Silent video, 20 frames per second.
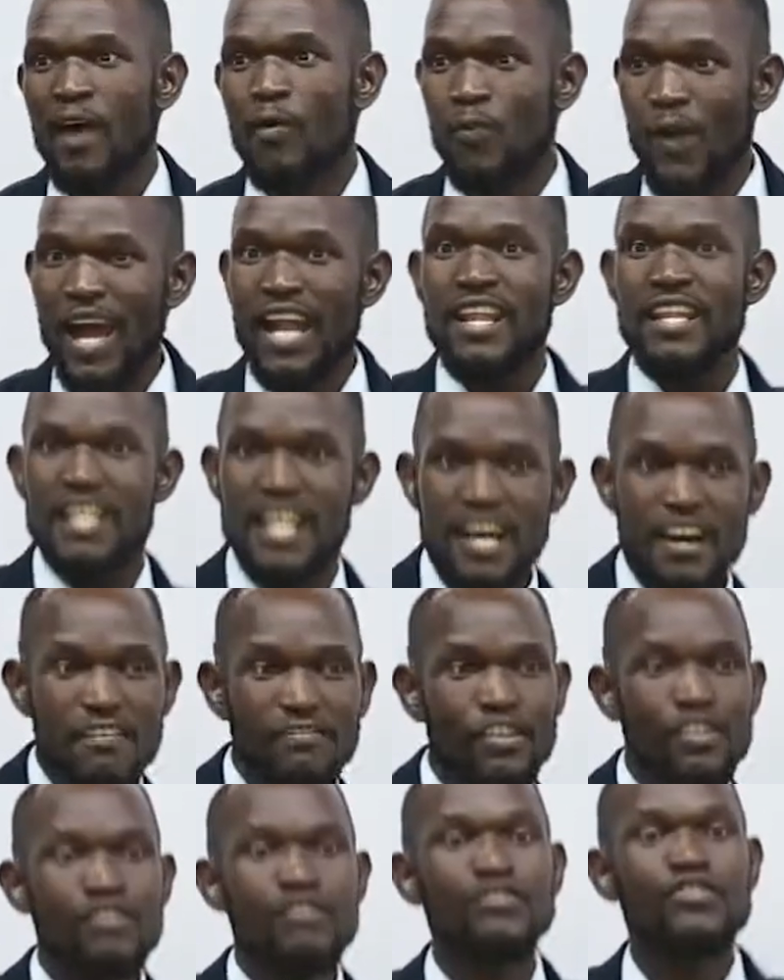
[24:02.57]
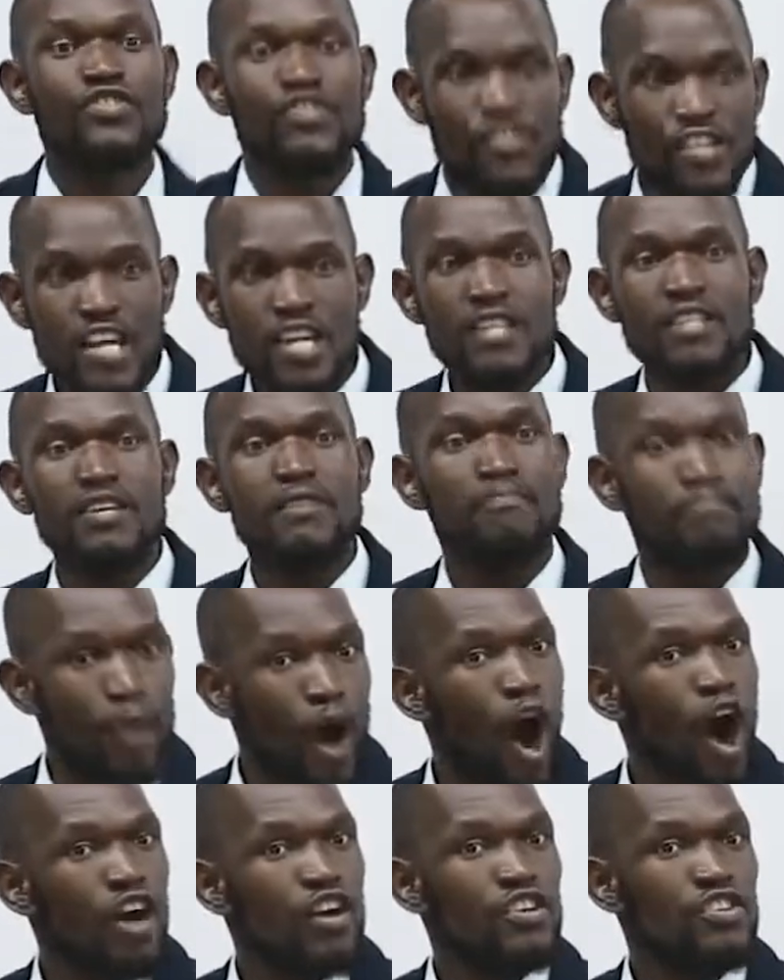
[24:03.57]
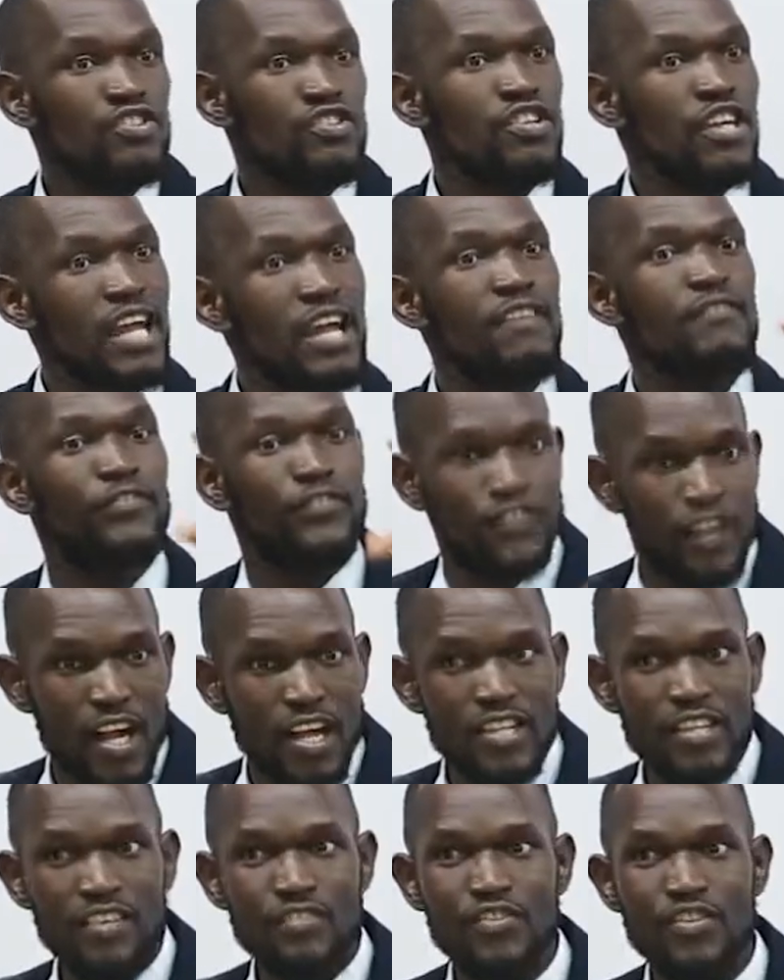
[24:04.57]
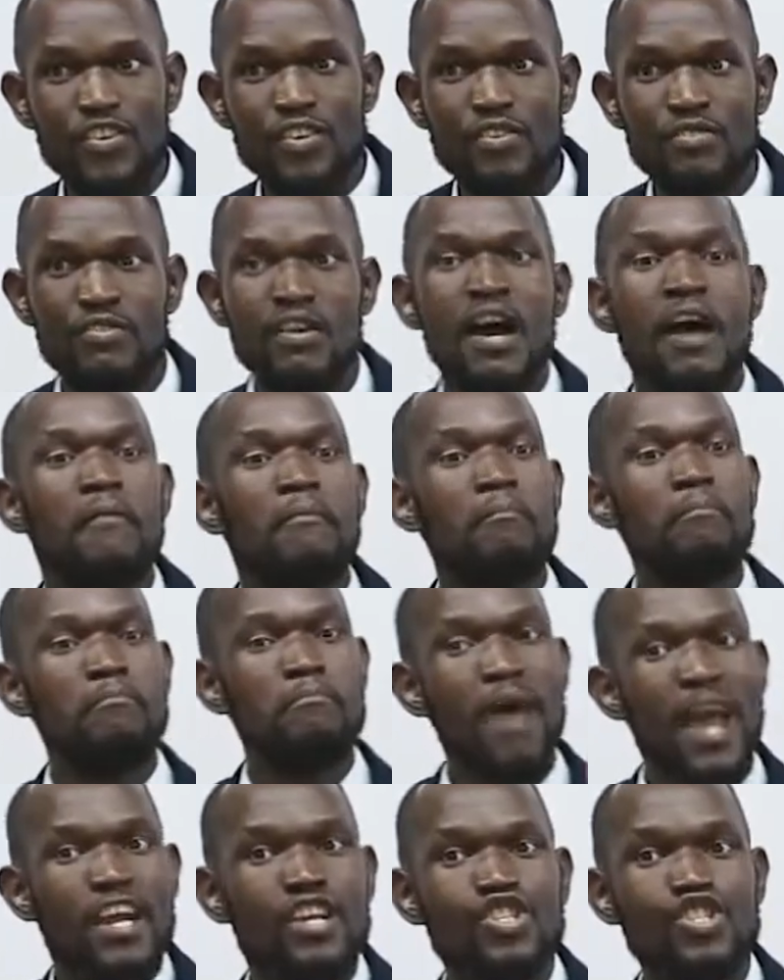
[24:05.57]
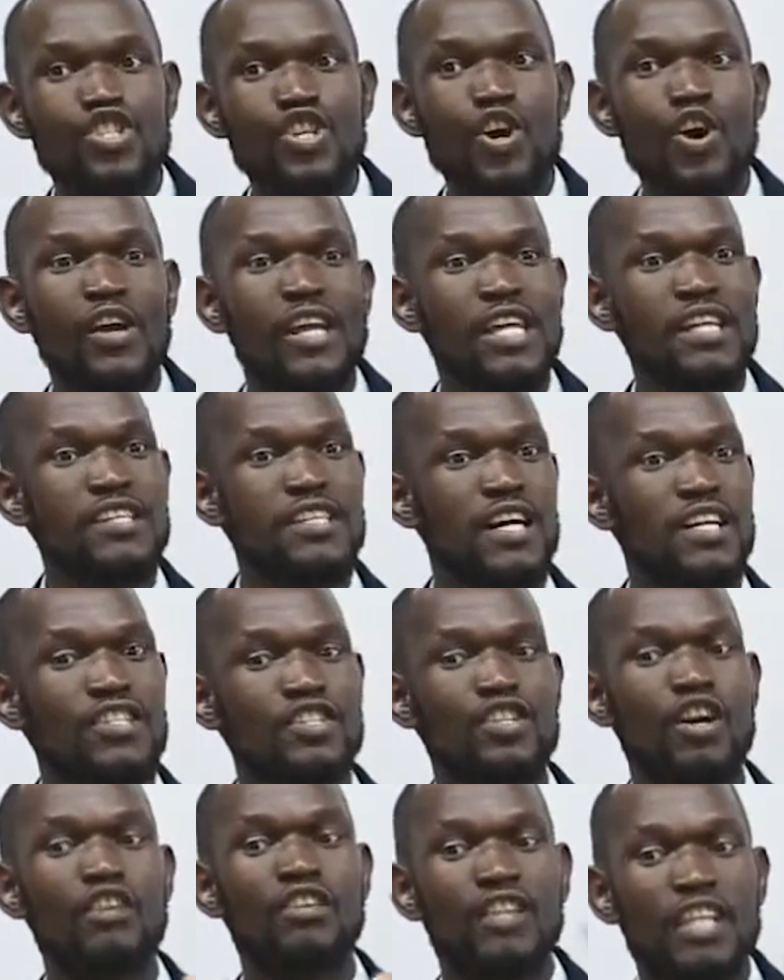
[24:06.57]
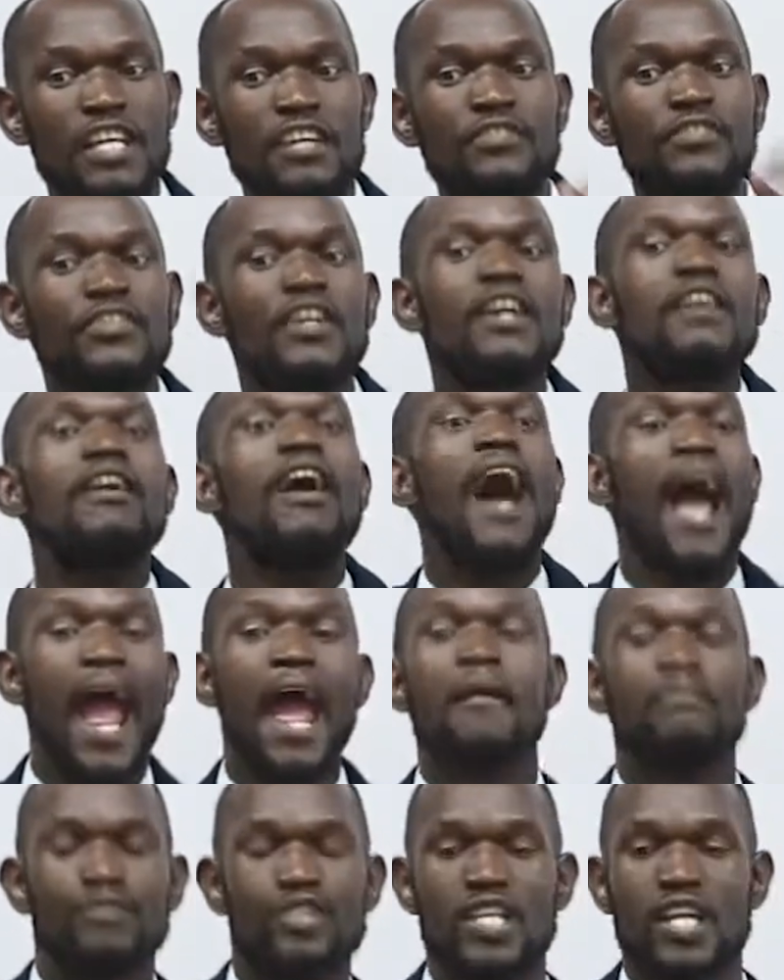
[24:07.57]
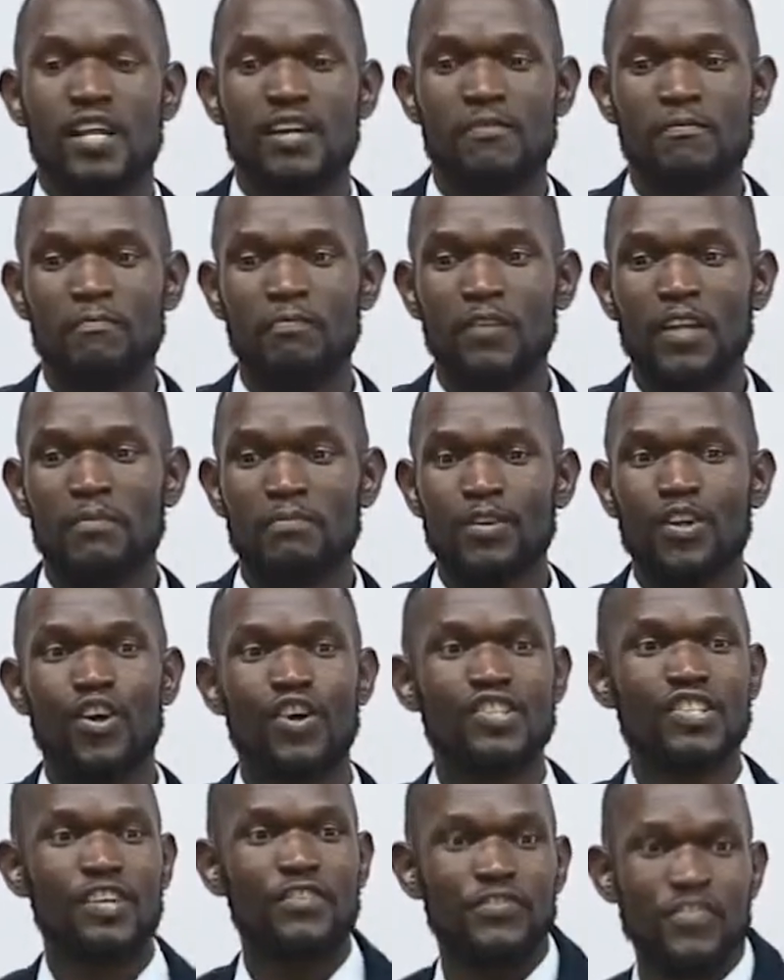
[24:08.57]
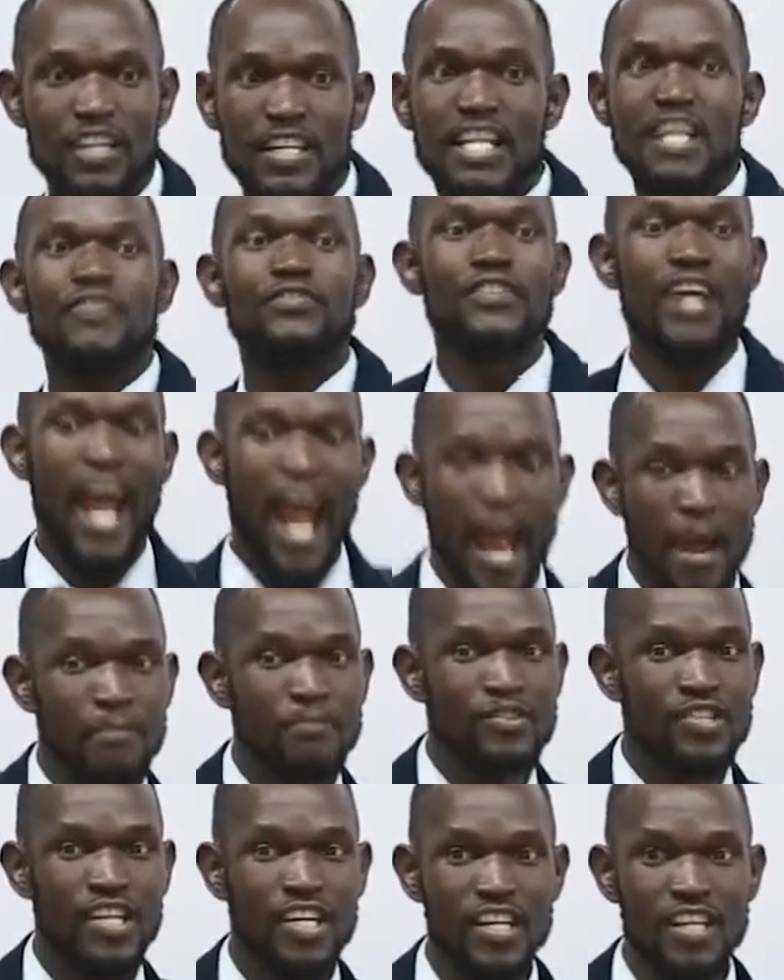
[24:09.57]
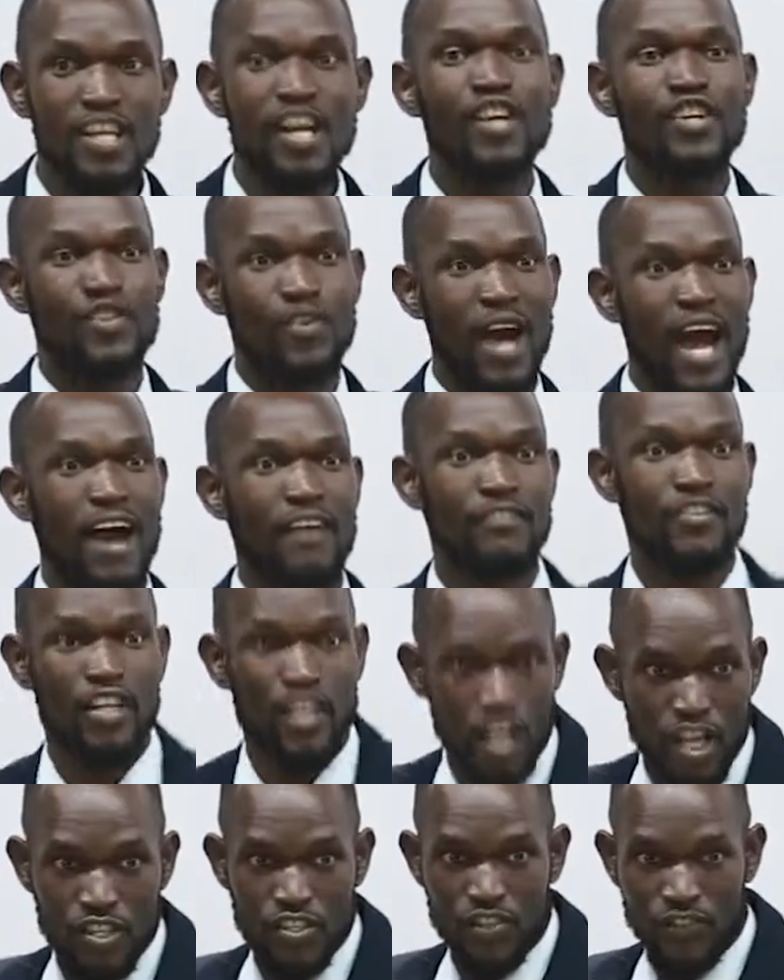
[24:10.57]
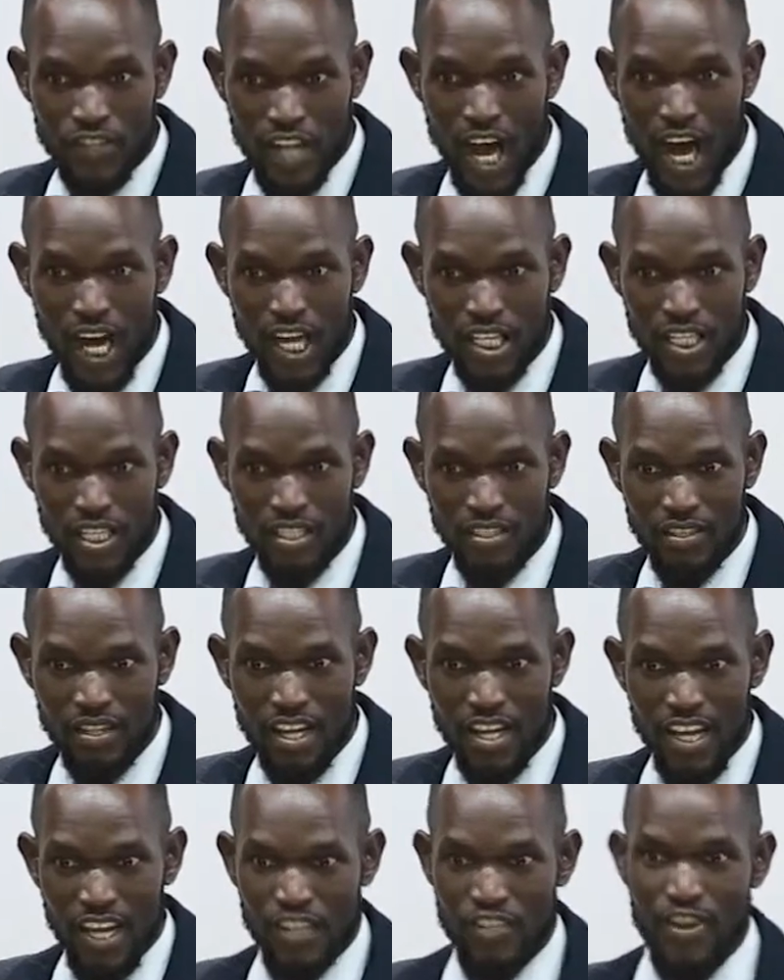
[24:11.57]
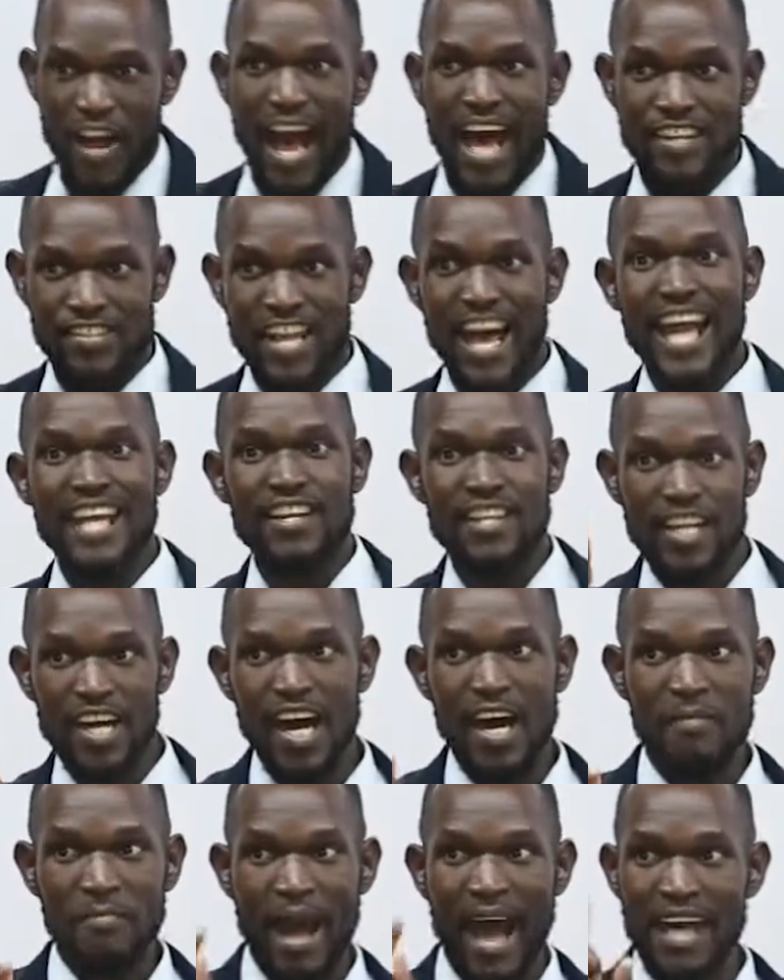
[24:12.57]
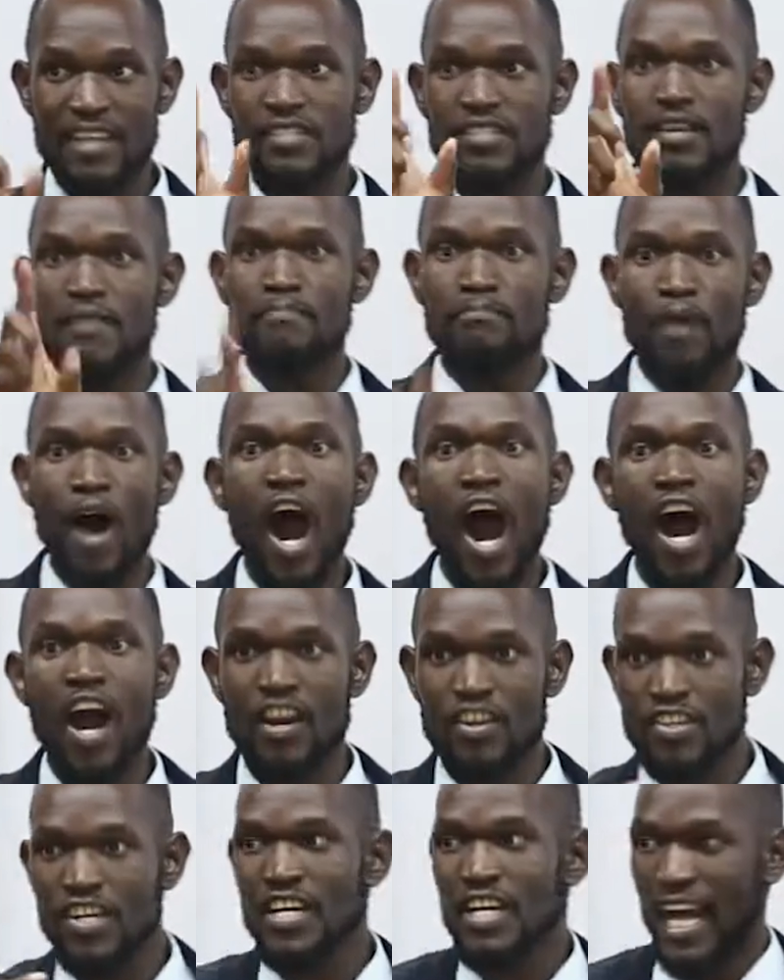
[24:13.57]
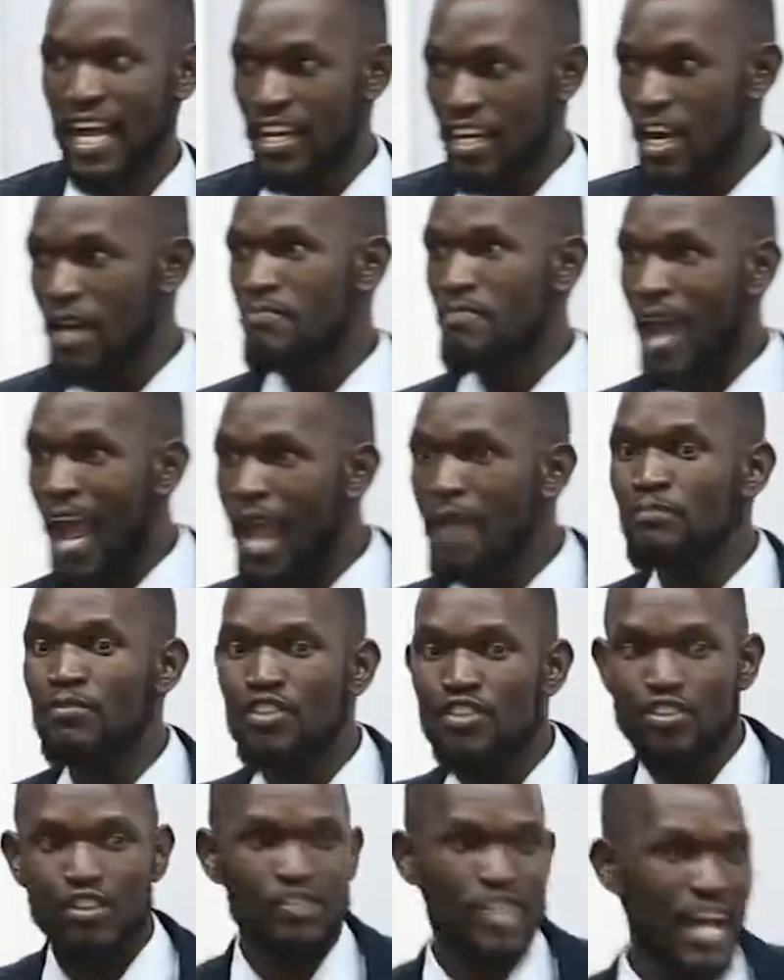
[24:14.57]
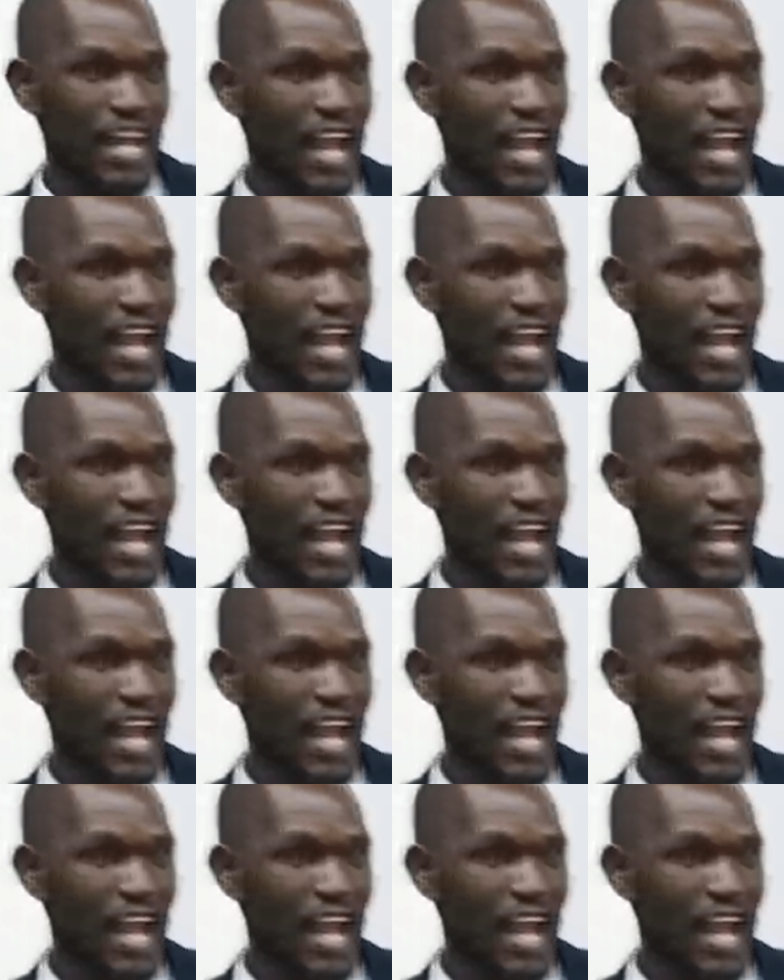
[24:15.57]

whenever you see the box in front of you, make sure he does not leave empty. Because if he leaves empty, you have the curse of God. And so, as I come as the box, I come empty so